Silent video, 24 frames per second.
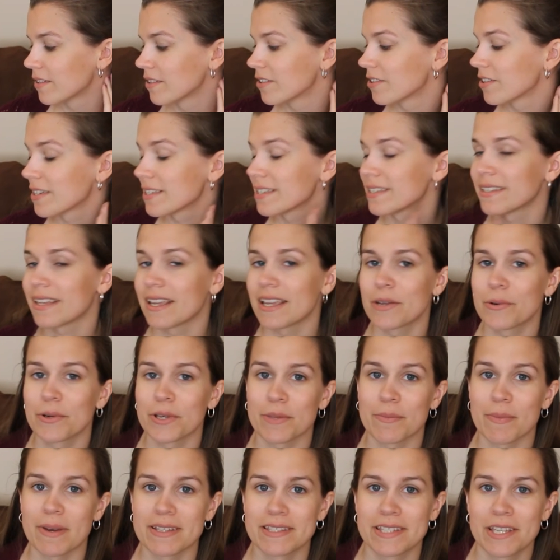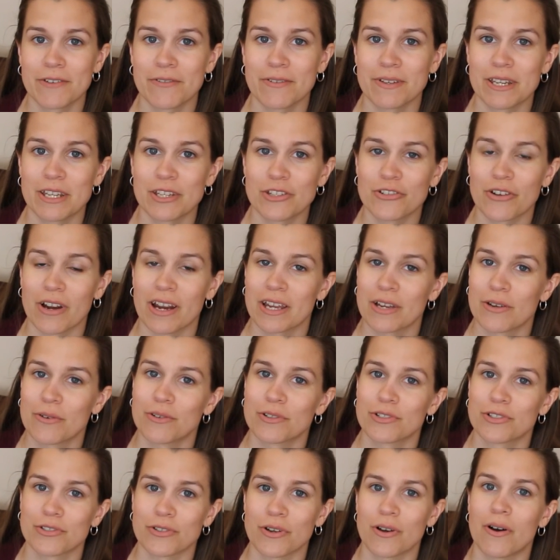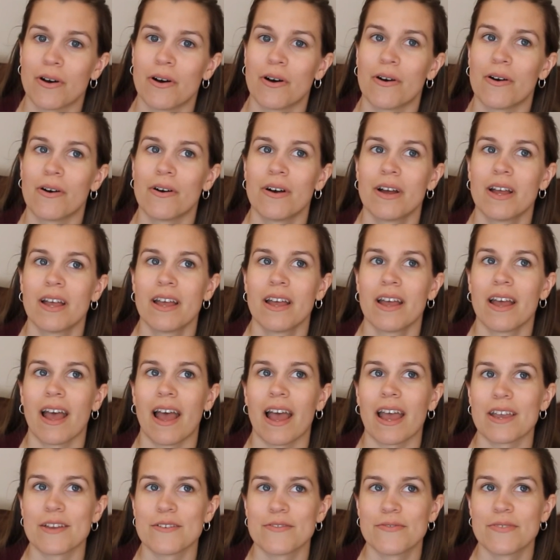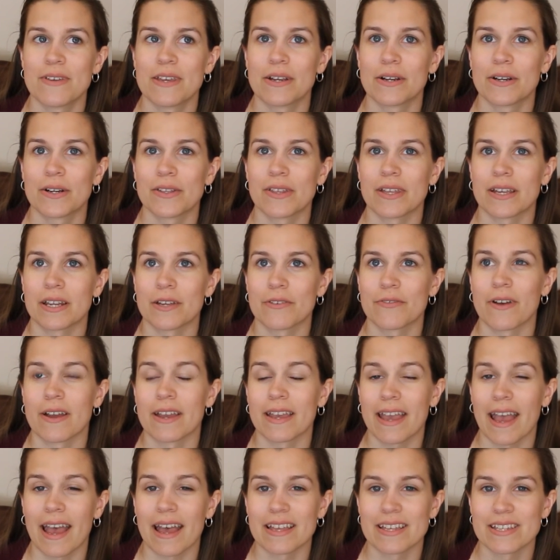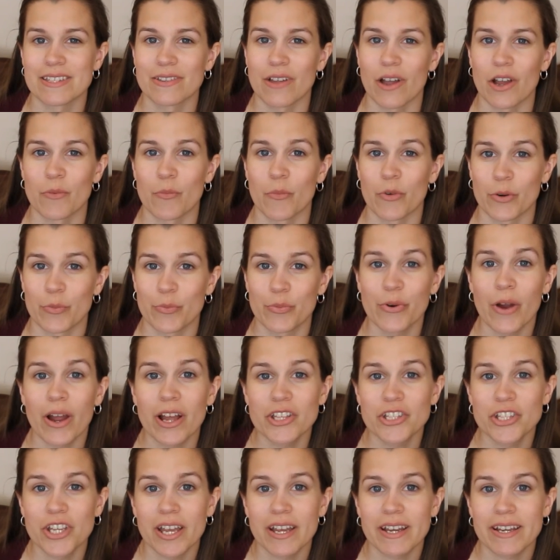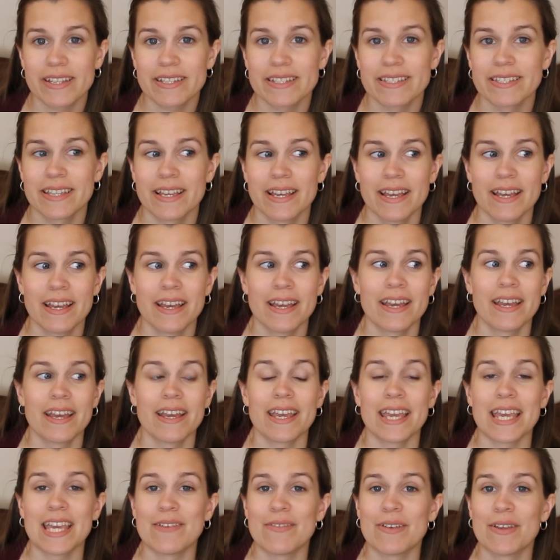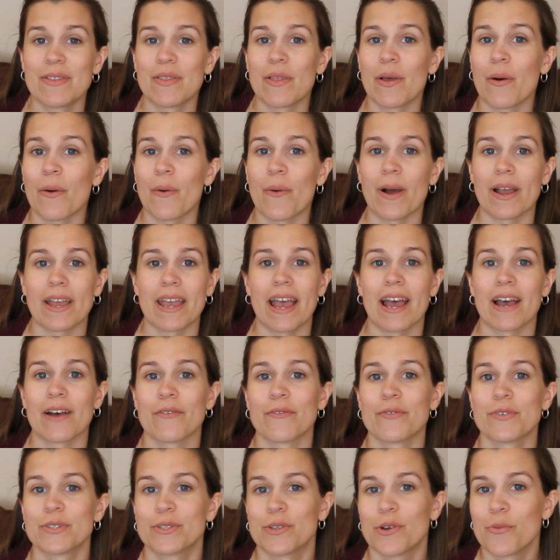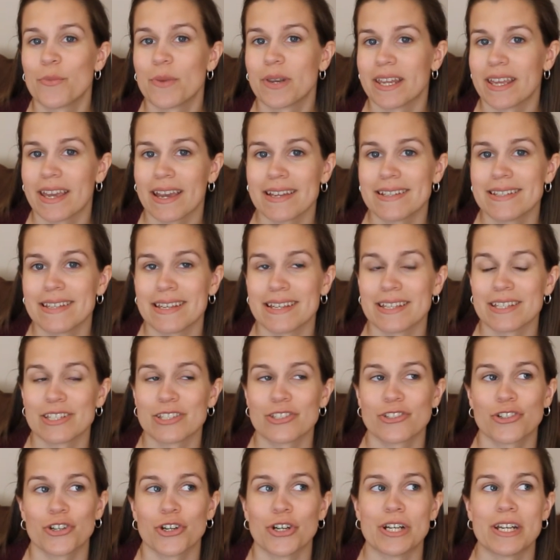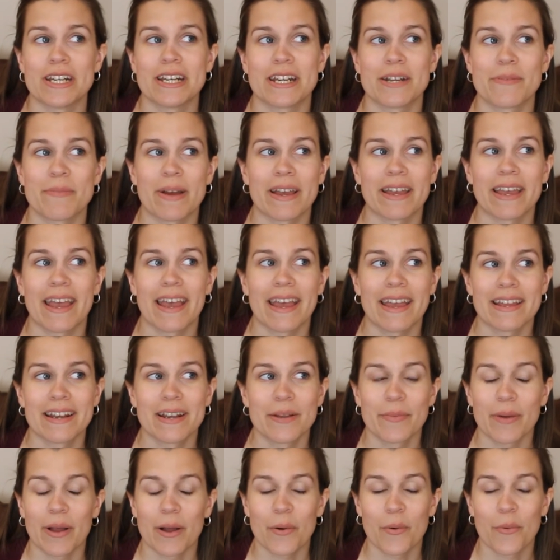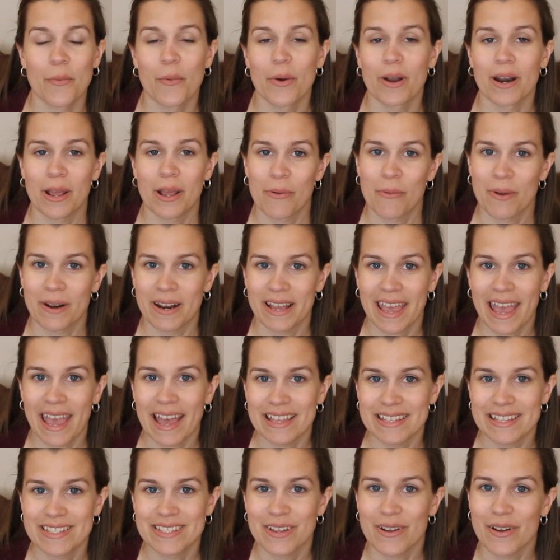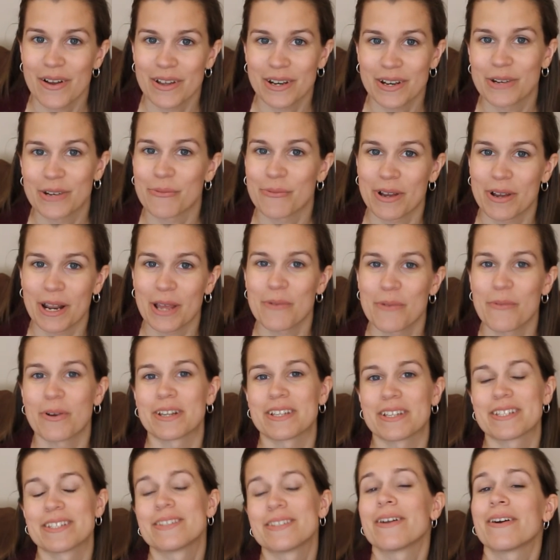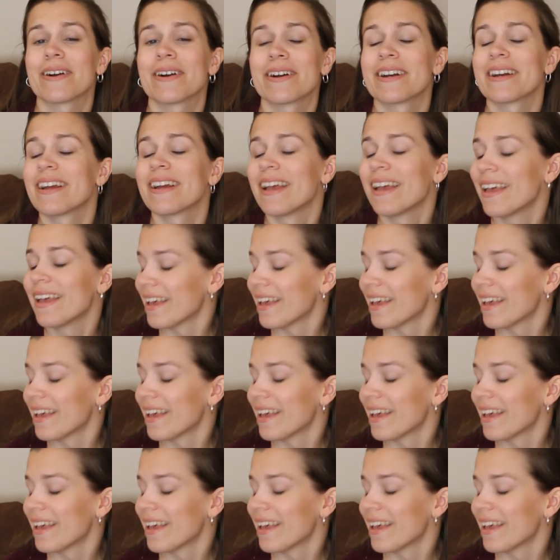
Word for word: just like with my Tiffany Triangle shawl, I fear that if I cast on more projects, even though I have so many ideas churning in my head about what I want to cast on and what I want to start.